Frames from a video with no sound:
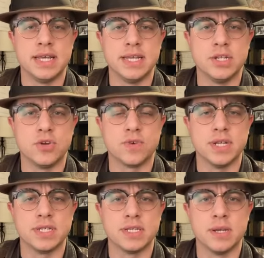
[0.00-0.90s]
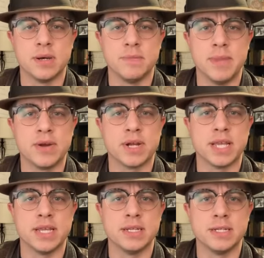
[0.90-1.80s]
increased
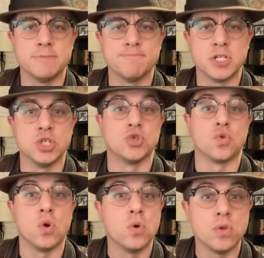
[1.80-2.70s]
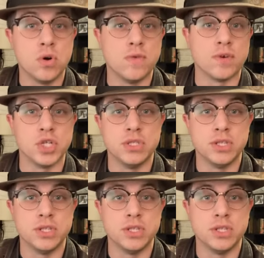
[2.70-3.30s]
American control over